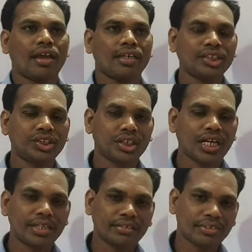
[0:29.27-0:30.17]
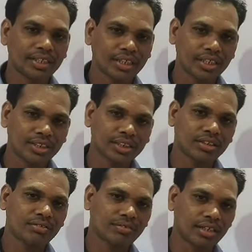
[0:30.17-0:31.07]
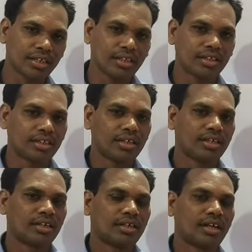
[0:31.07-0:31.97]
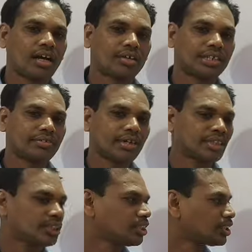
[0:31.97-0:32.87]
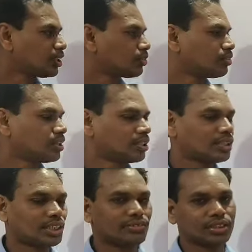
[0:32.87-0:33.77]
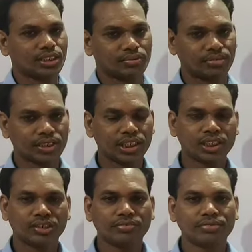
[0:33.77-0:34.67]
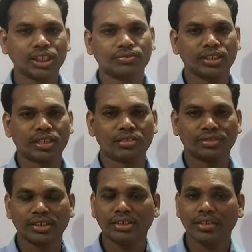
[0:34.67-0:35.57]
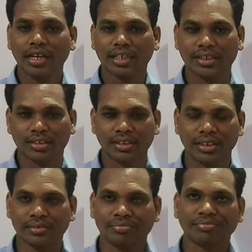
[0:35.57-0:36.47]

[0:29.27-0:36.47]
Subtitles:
each and everything in the world are divided into these 7 subjects which we have seen yesterday.